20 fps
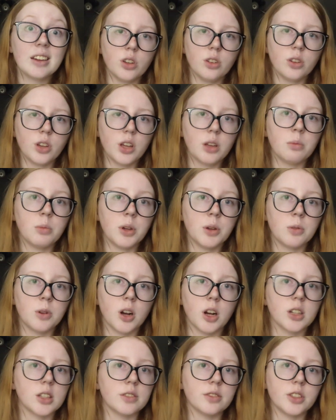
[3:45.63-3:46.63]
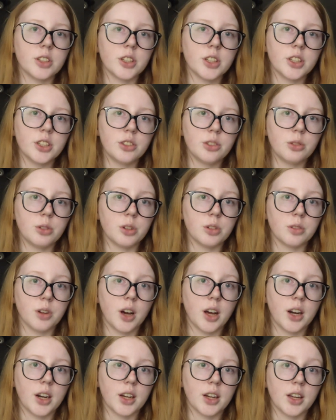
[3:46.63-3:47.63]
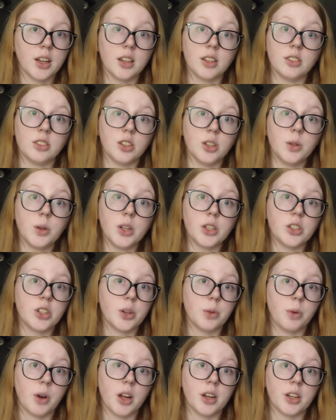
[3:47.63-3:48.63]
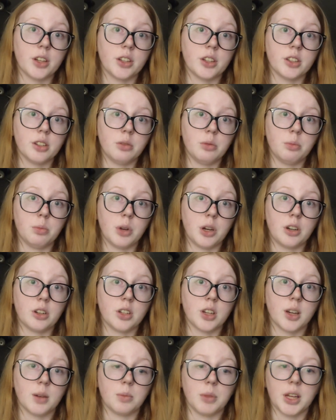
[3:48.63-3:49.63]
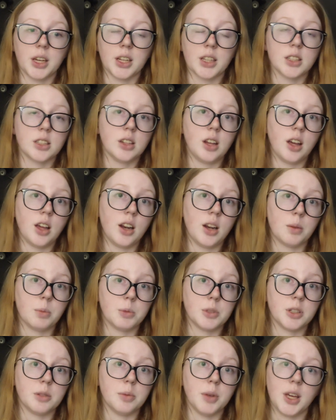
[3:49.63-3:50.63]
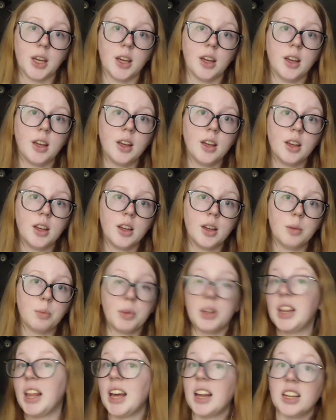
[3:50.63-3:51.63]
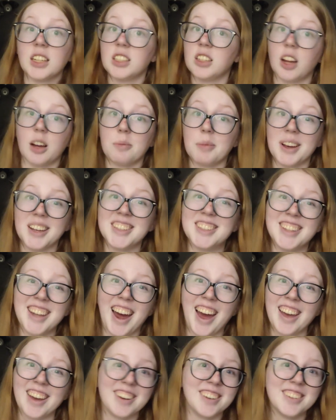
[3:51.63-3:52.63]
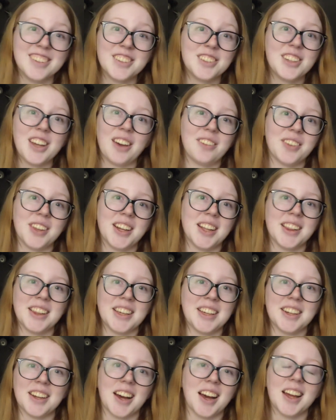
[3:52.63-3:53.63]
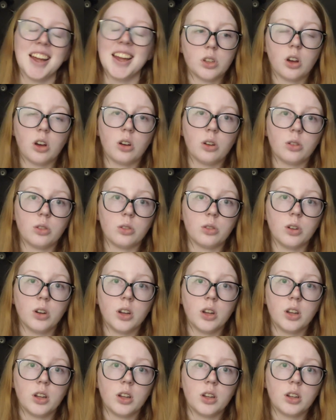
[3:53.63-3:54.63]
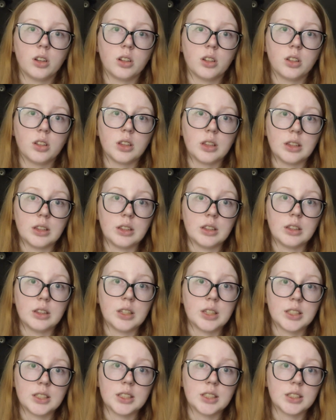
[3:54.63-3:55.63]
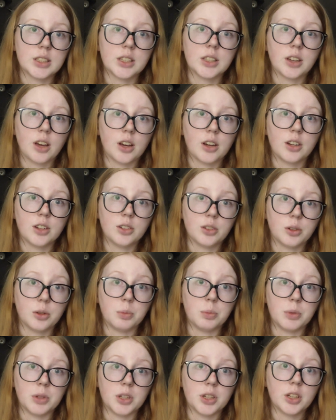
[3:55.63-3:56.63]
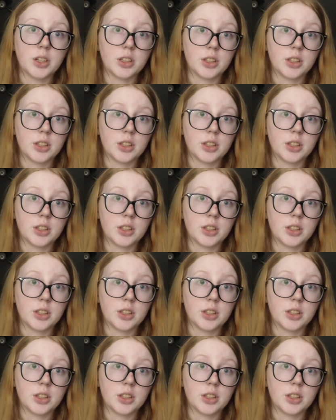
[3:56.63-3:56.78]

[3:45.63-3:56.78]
Don't get me wrong, if you're into erotica, do what you want in your spare time. Like, it's not up to me, but that is not my style. Definitely not. So this is a young adult book.